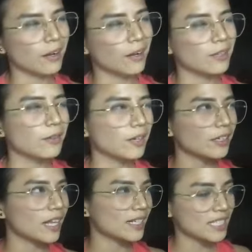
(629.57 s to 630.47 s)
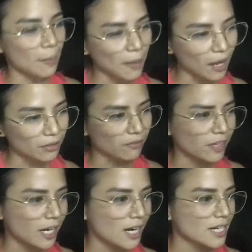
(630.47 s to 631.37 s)
you could like step out
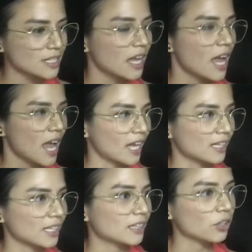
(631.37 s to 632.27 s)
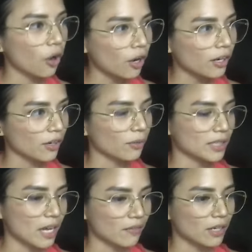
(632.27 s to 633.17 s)
first and then talk or
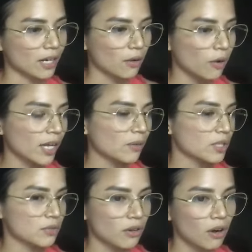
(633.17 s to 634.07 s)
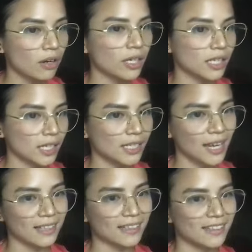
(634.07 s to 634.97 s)
whatever, like, oh, hey, what's wrong, ganyan
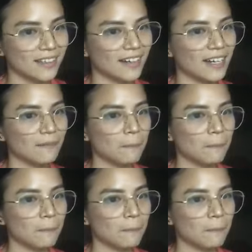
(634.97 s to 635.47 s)
ganyan. All right.